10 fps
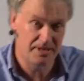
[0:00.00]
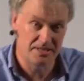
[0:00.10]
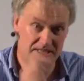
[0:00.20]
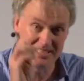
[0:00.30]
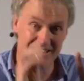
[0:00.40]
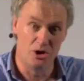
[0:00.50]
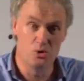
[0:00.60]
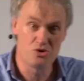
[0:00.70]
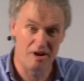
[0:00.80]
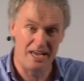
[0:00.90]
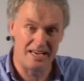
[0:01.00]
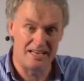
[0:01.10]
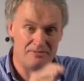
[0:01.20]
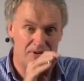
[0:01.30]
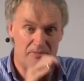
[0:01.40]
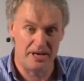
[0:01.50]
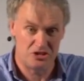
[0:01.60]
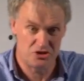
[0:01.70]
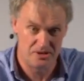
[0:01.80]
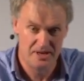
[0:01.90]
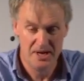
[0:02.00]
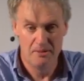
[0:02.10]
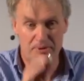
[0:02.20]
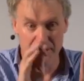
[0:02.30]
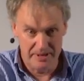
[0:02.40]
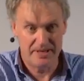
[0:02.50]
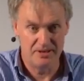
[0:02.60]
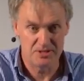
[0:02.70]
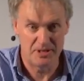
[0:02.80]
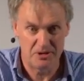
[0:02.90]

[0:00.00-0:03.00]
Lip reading: because of this low-grade inflammation, probably caused by